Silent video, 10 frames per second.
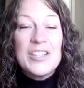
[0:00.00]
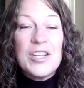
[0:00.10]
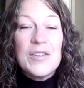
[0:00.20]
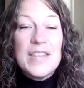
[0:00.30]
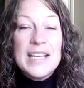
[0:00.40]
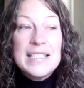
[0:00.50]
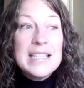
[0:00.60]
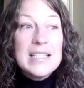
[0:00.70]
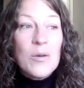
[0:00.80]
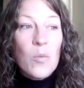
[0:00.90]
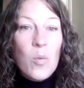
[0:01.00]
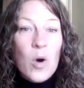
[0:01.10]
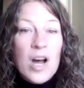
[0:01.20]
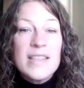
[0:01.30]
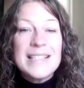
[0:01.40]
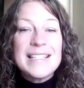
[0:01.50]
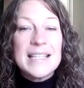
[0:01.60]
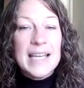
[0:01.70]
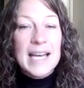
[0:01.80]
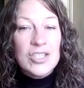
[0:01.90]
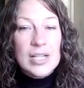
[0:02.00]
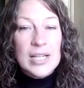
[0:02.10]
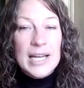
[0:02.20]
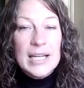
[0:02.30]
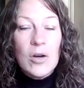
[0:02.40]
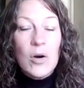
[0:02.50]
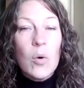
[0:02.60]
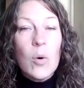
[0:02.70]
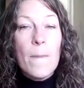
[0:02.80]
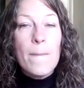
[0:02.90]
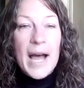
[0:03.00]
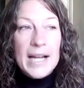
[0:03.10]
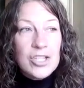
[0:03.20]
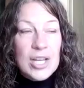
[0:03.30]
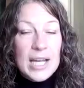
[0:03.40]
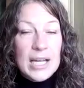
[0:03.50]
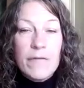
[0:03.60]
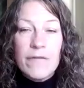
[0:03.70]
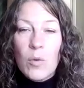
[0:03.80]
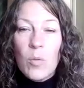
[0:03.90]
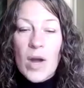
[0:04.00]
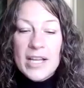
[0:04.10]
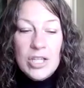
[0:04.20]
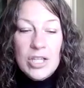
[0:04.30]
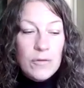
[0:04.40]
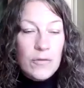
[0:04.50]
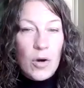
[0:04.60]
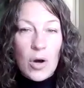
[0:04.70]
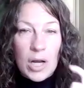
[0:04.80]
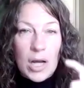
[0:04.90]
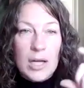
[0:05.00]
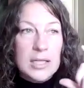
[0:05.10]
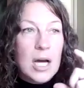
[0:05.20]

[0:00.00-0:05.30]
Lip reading: So this is worth scheduling or batching for when you've got a